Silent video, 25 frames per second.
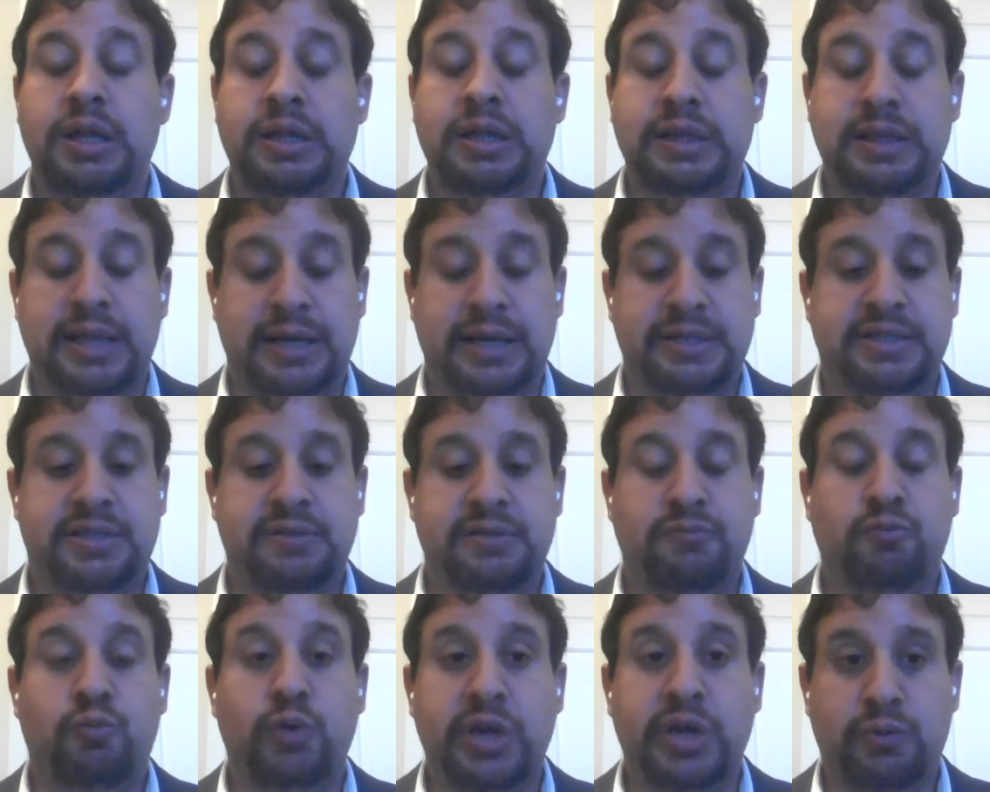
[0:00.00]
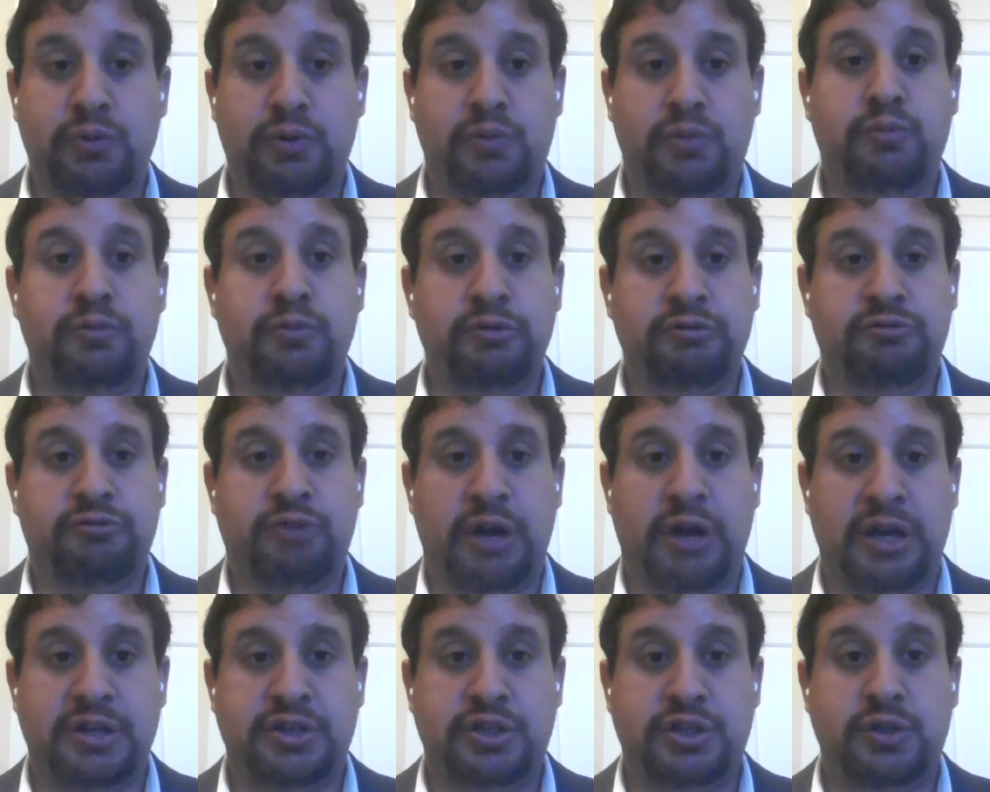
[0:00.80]
We will
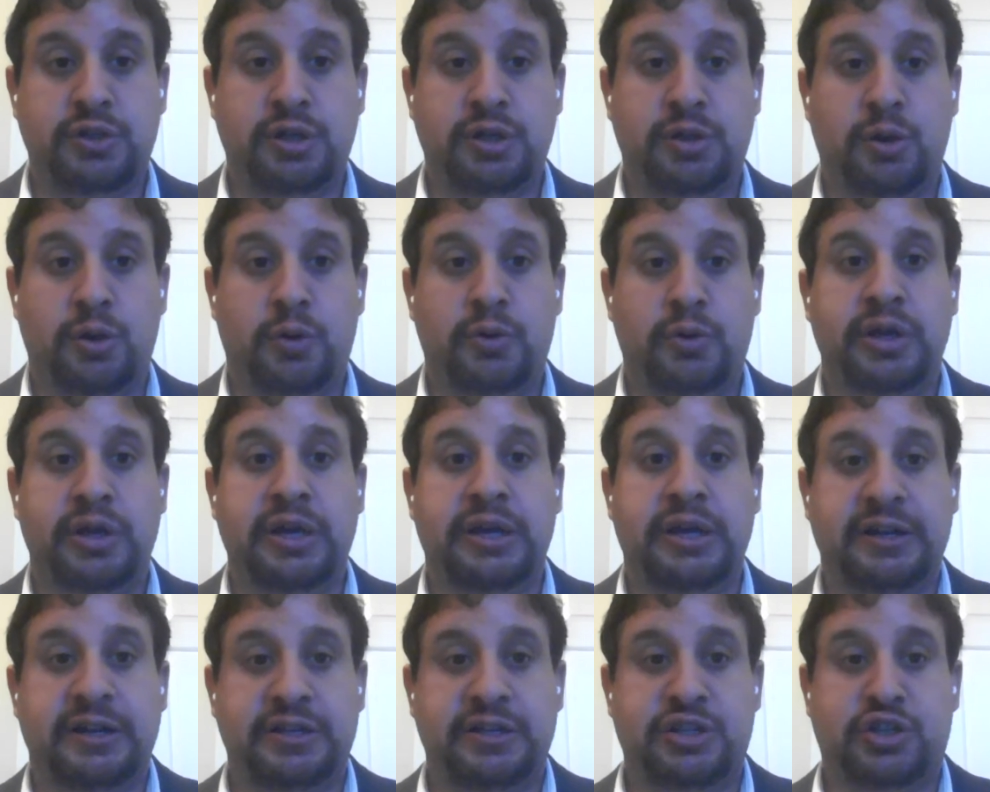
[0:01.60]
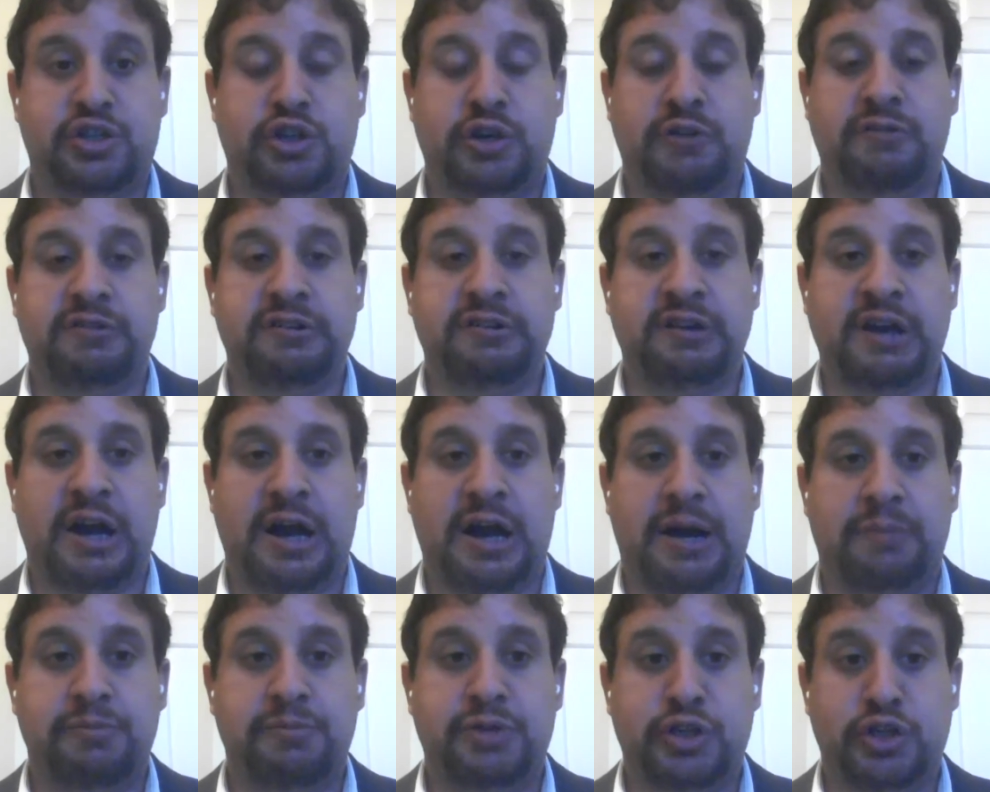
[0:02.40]
grant you the loan in exchange
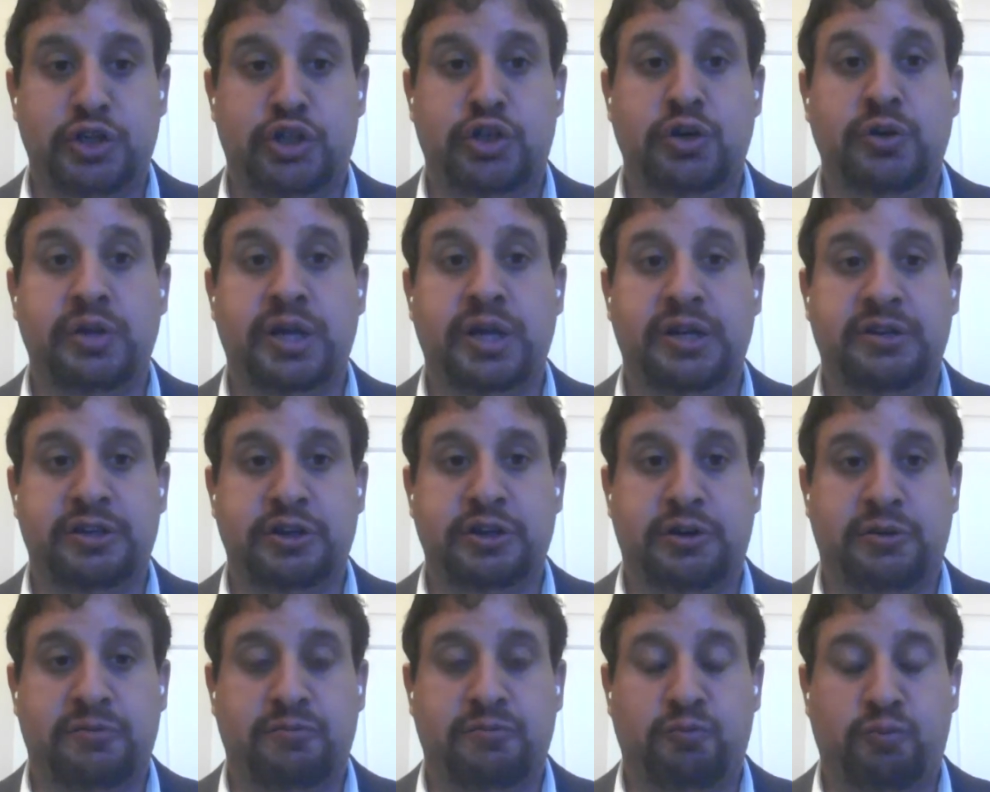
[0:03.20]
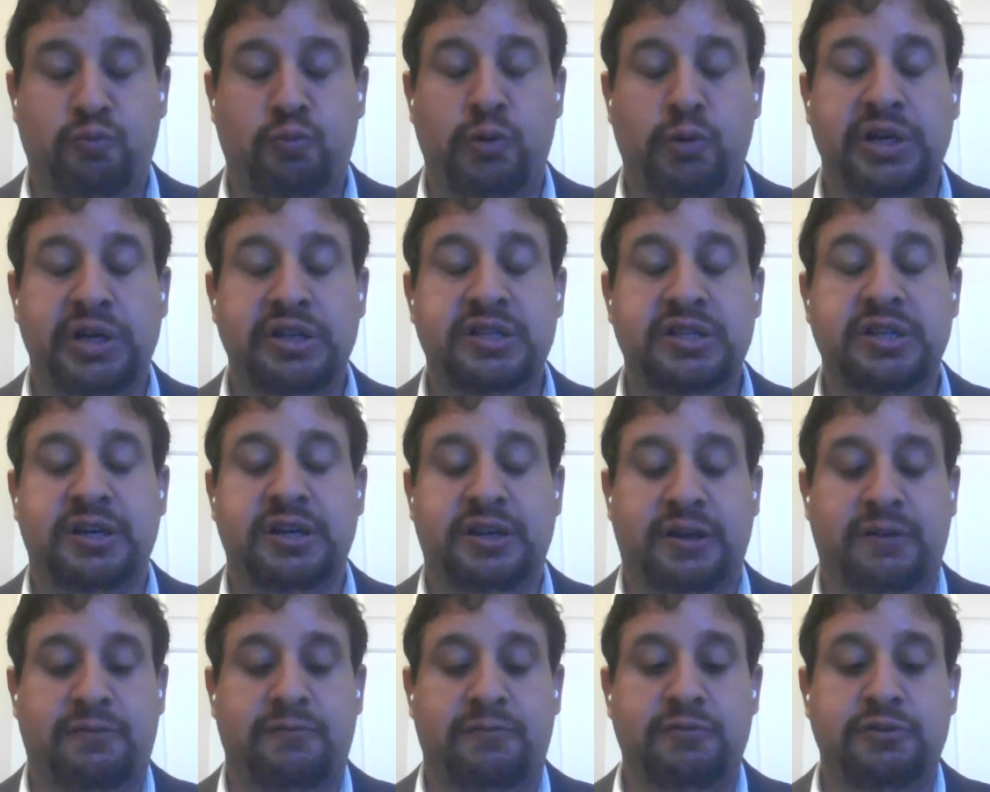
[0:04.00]
to show that you're willing
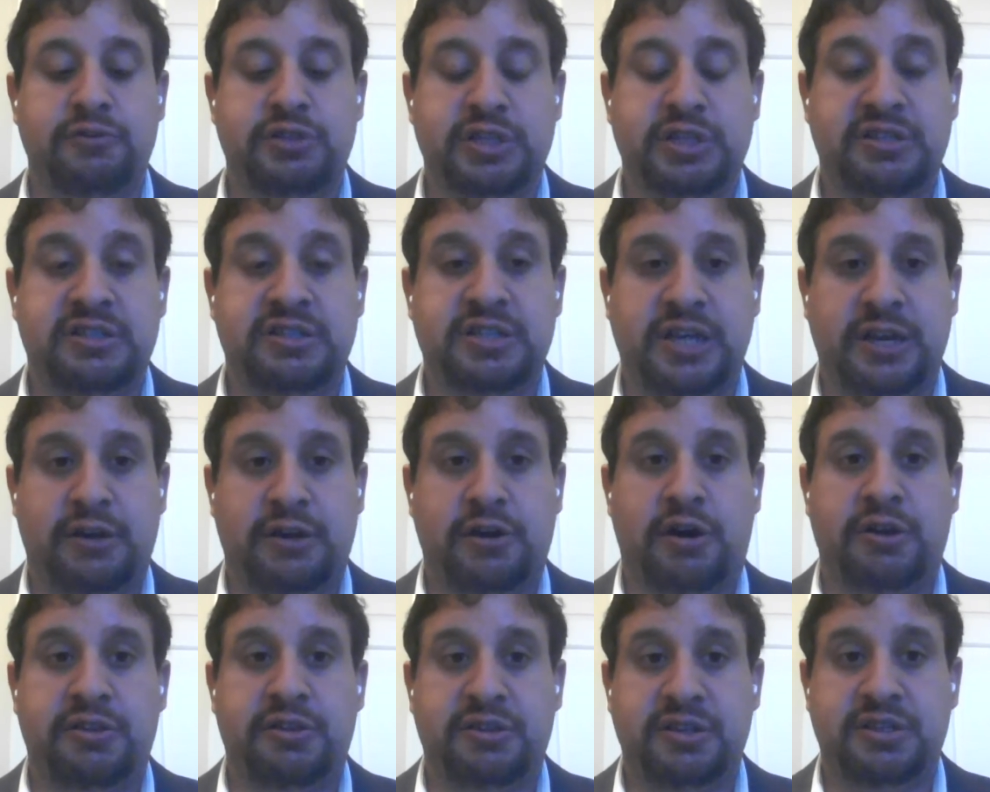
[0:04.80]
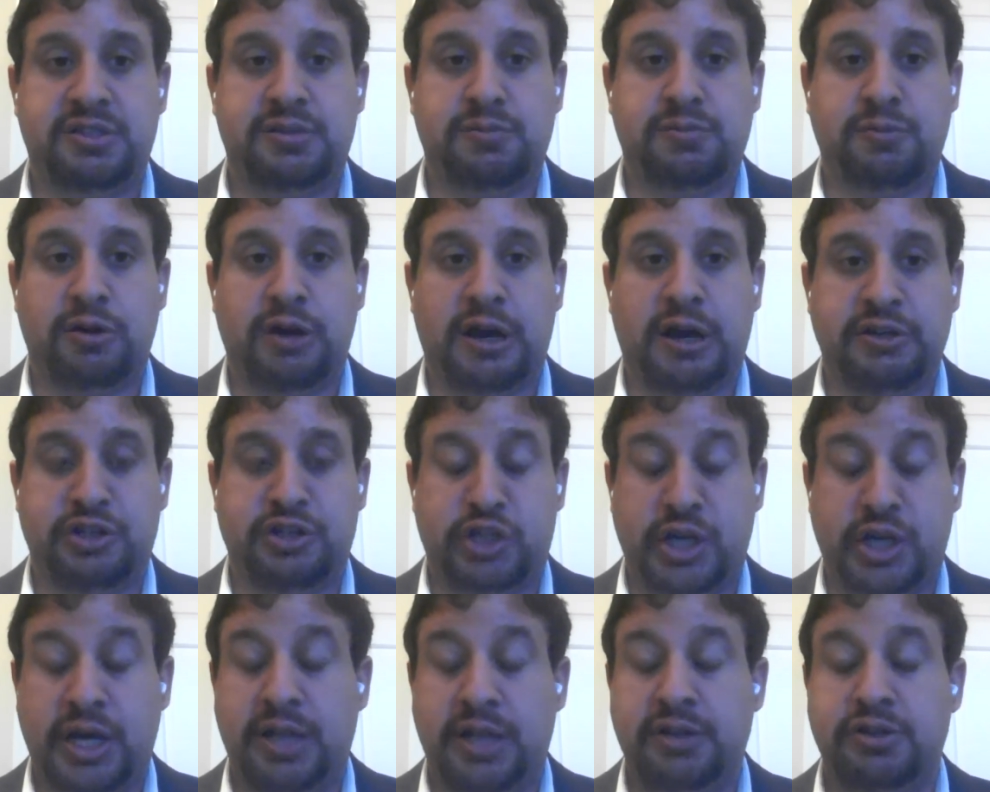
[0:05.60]
to take on this
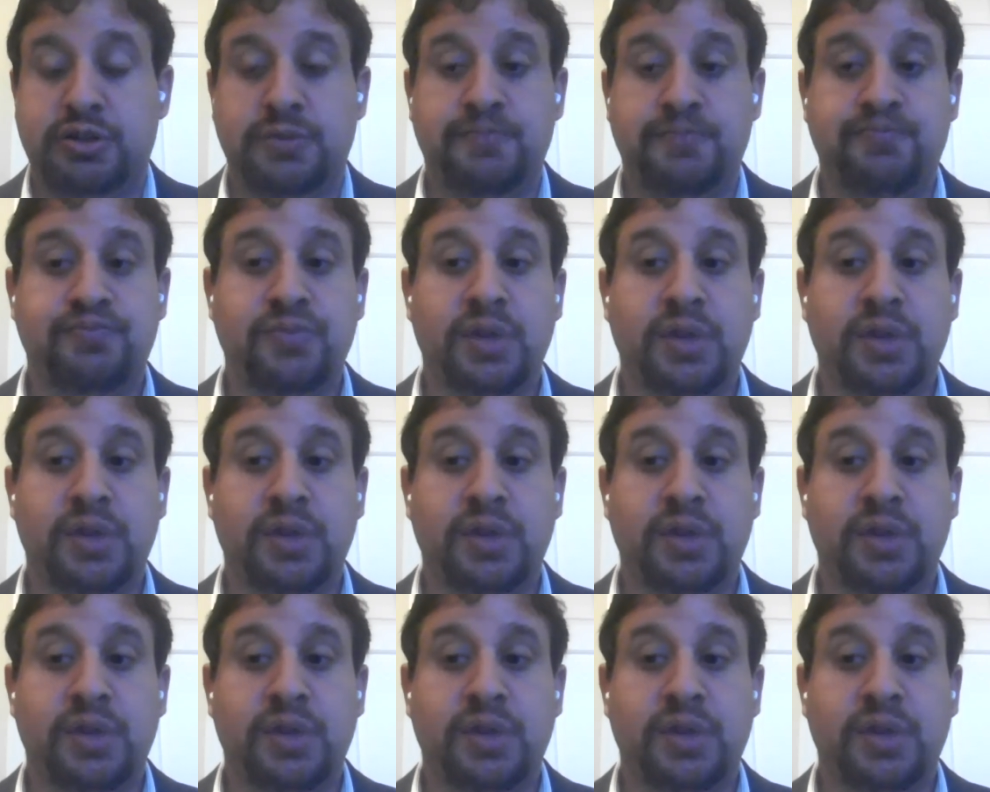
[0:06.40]
challenge.